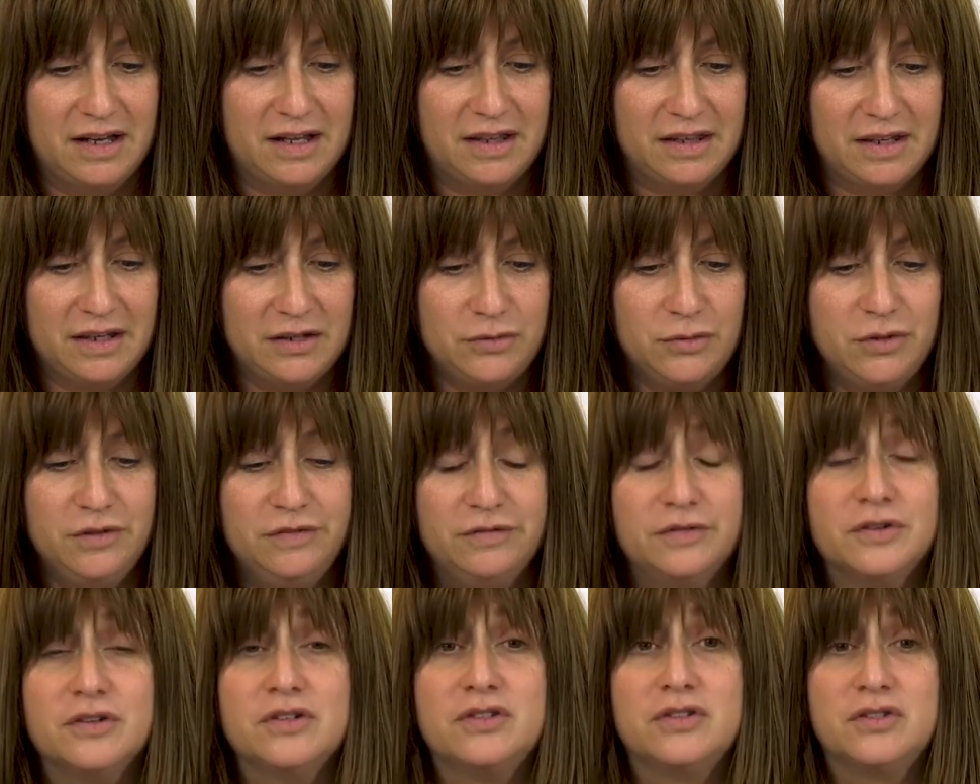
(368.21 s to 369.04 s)
This
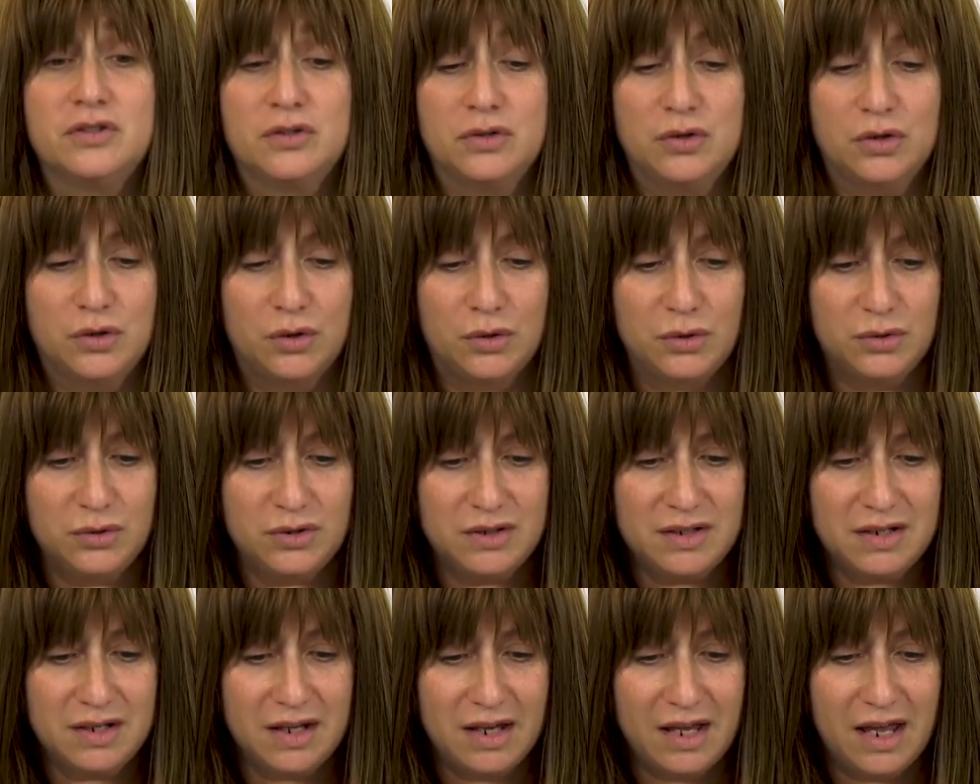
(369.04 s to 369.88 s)
refers to
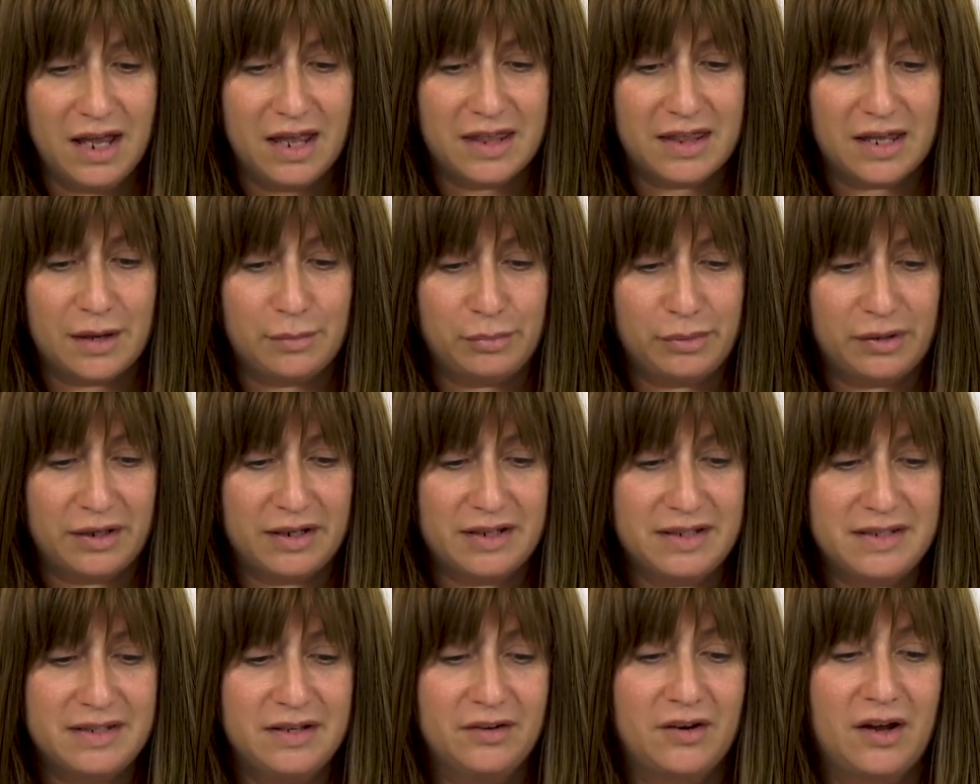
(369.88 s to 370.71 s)
those that
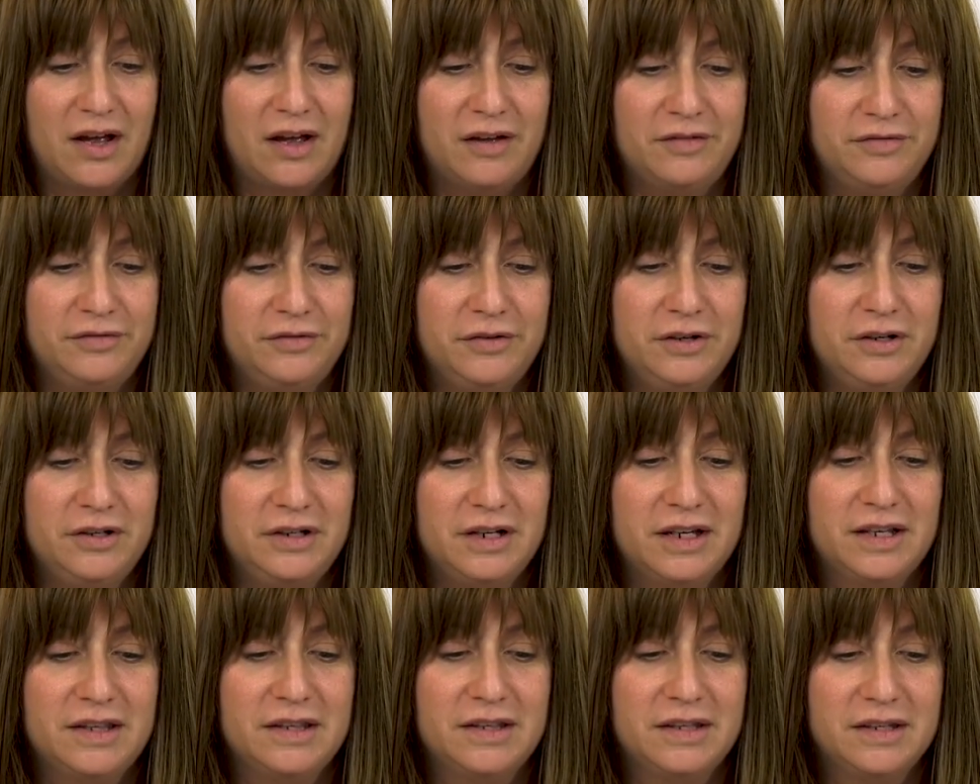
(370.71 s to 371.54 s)
place their effort
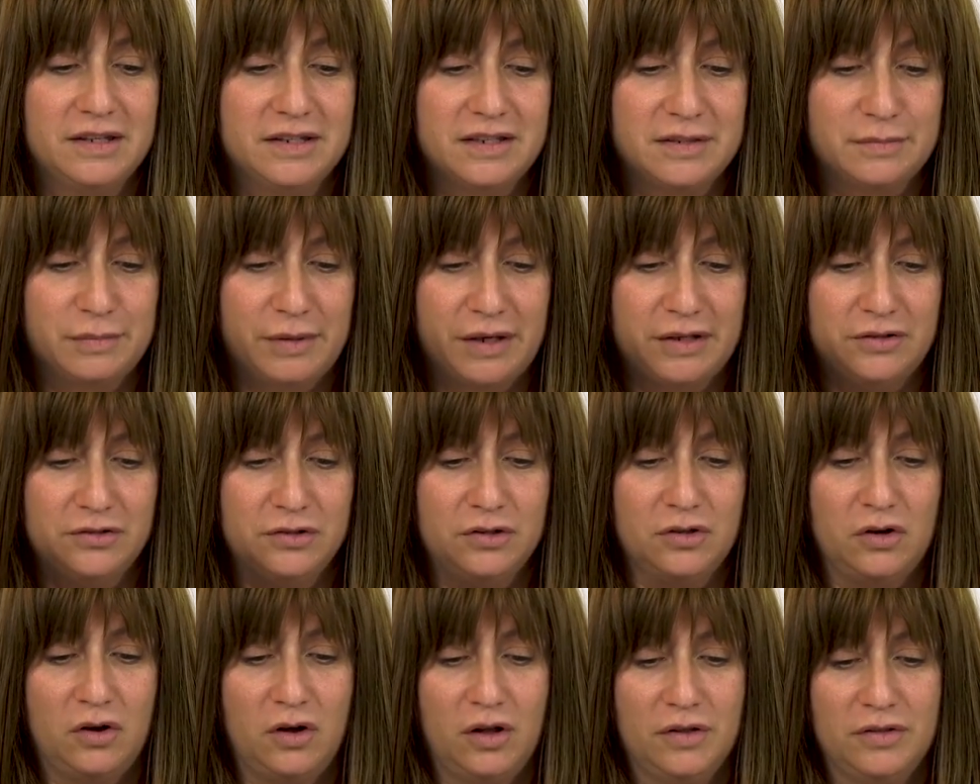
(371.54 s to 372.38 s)
in the
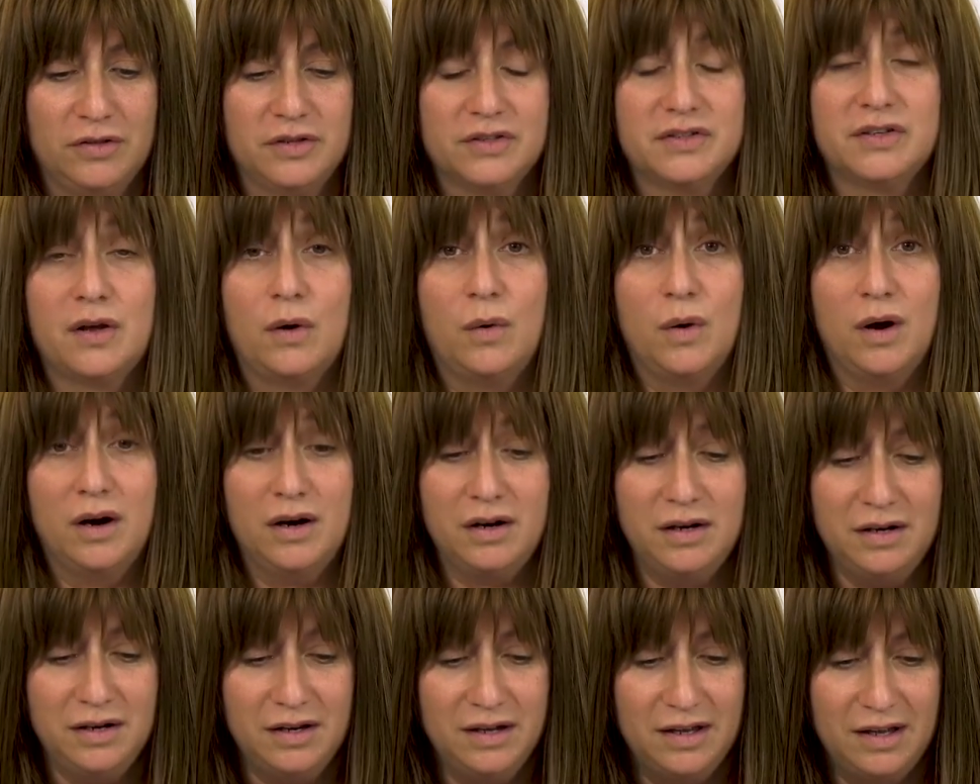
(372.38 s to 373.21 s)
splendor called the
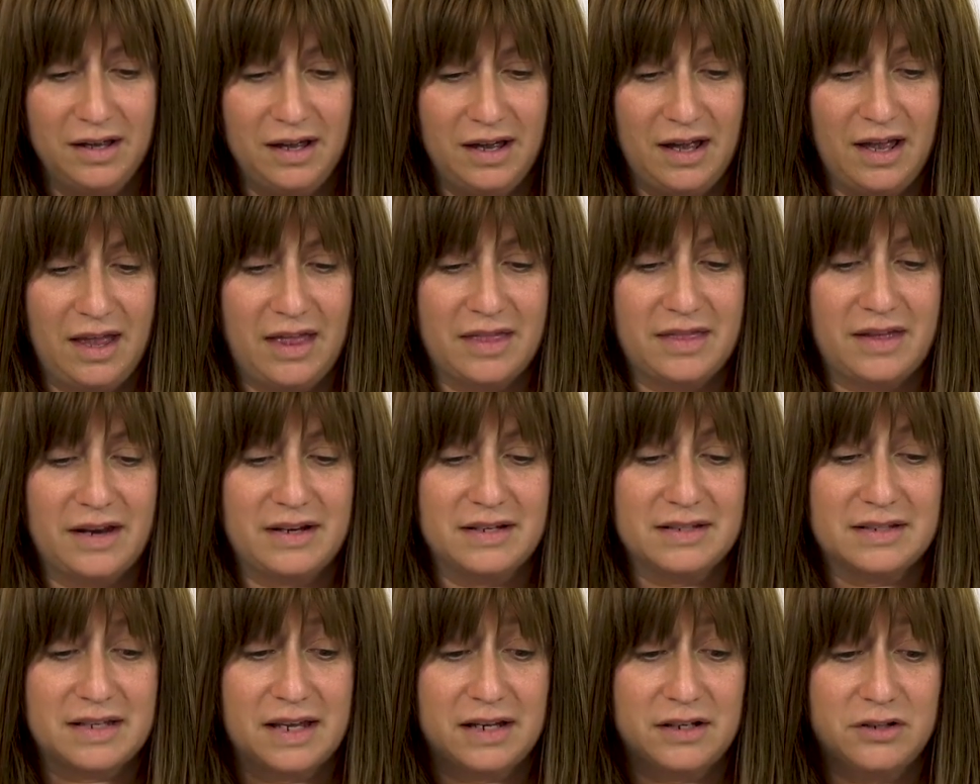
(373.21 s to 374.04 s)
Zohar, that
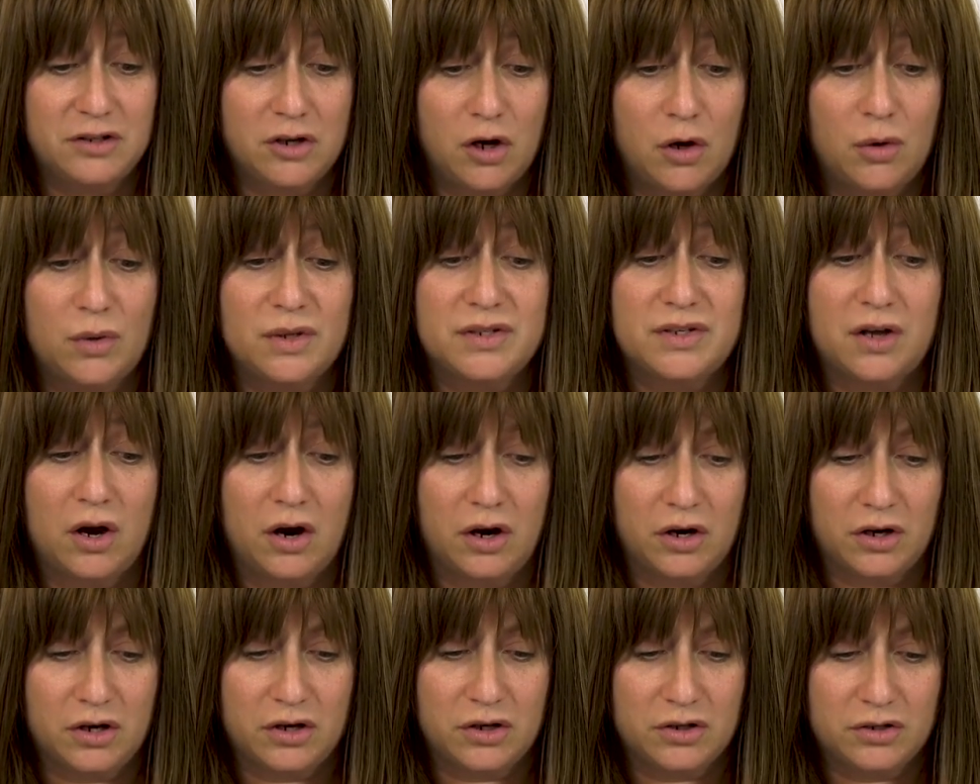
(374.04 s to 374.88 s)
is like Noah's
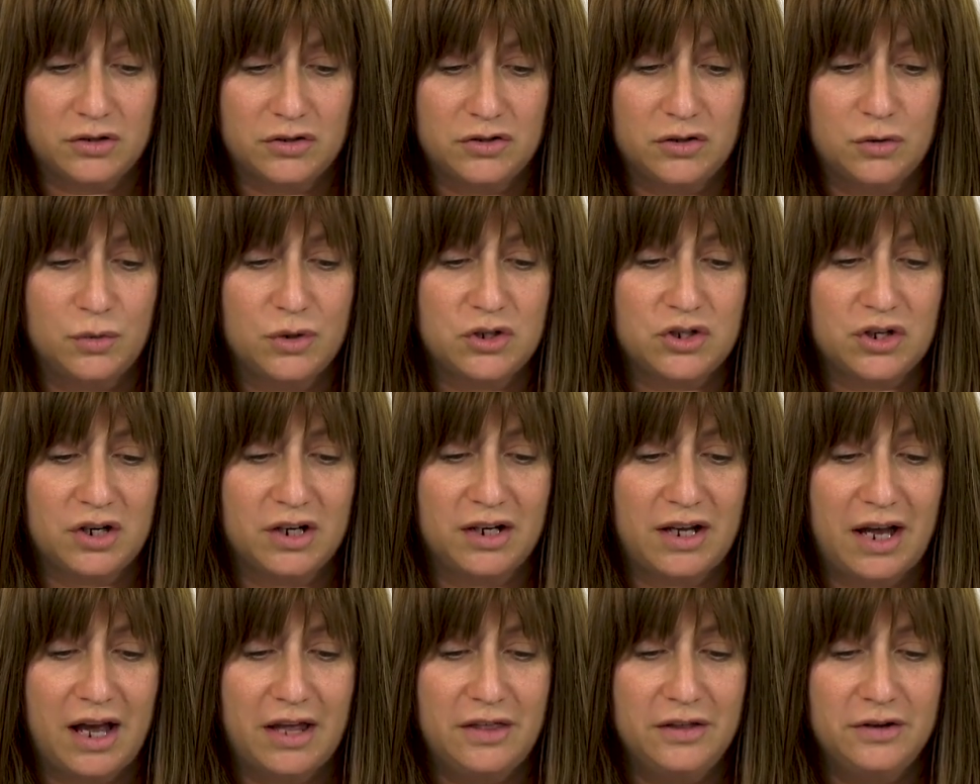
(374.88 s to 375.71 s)
ark, to which are
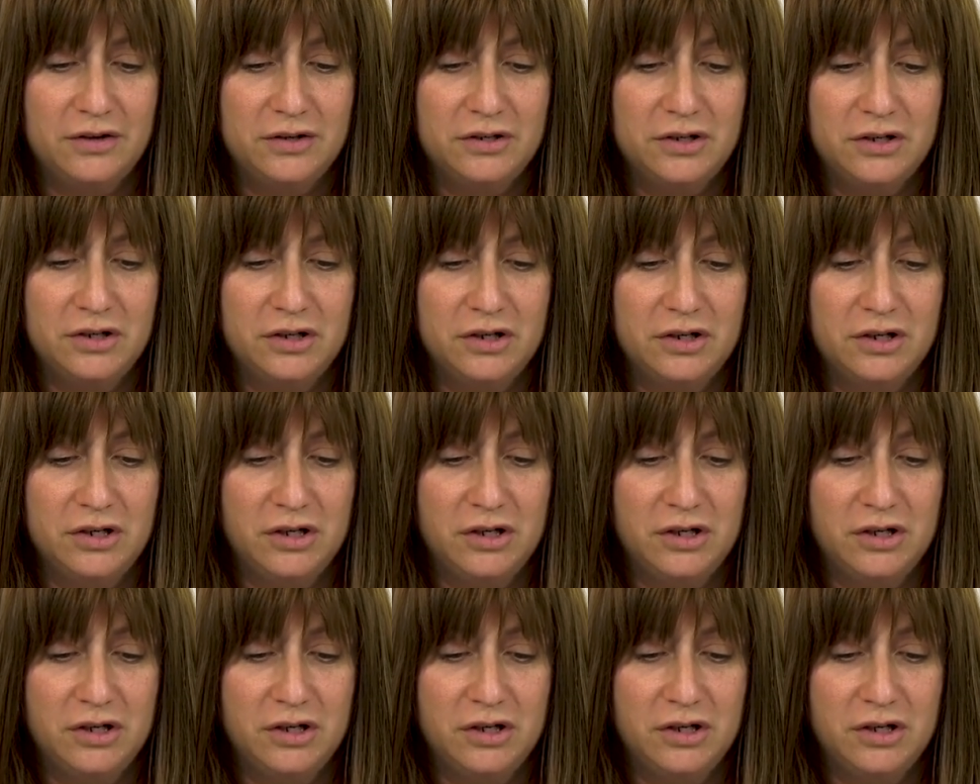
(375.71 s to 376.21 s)
gathered